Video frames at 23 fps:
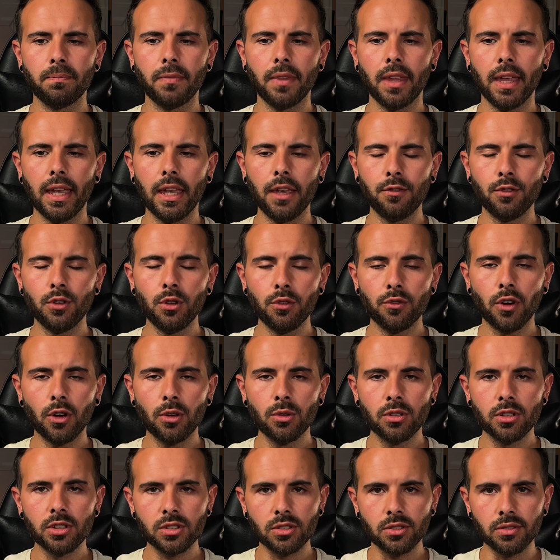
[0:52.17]
If you
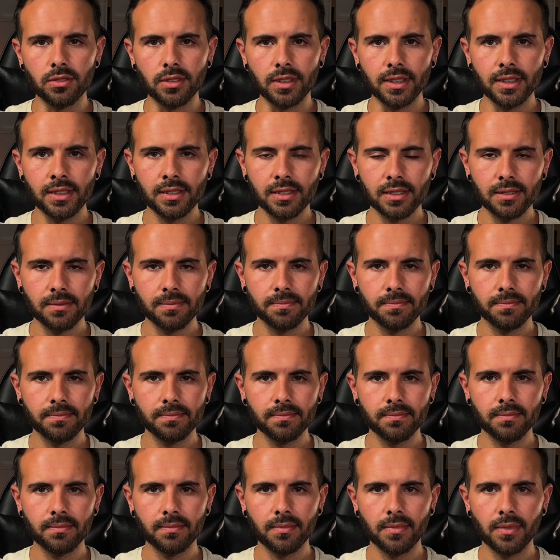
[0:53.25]
focus on this,
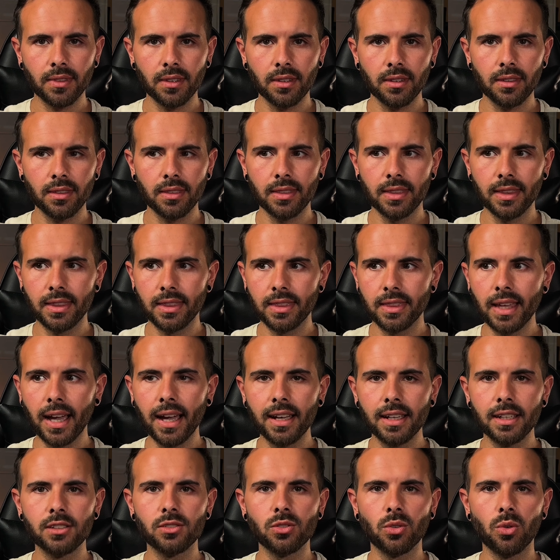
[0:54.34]
that
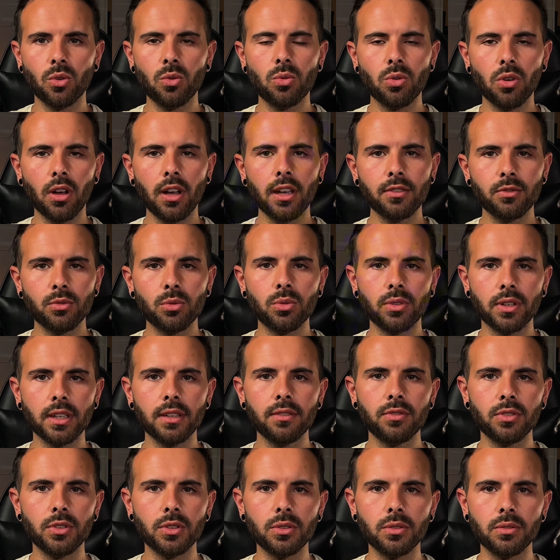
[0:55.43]
is all life will give
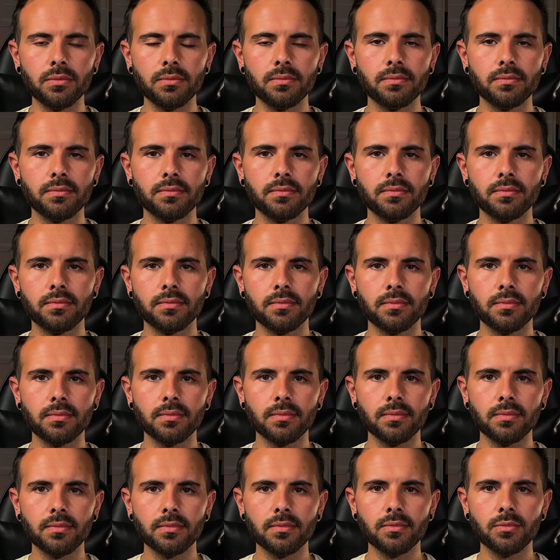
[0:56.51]
you,
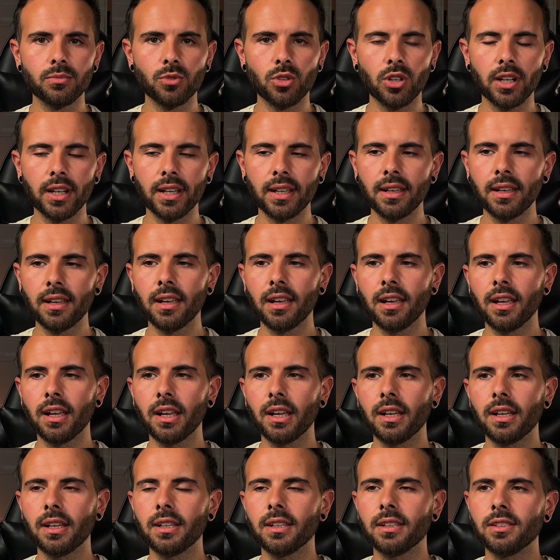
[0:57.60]
right?
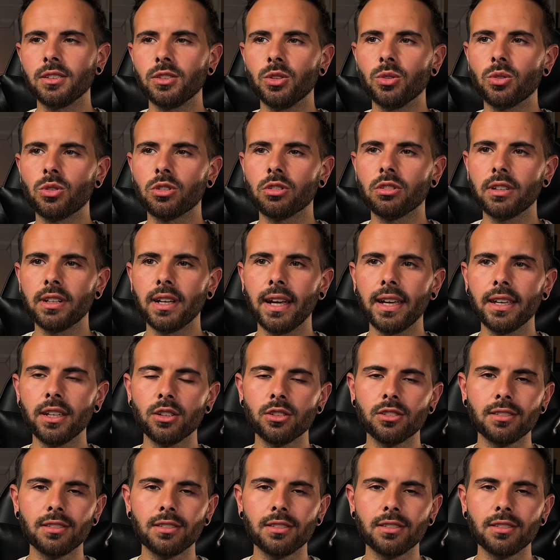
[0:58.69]
You create your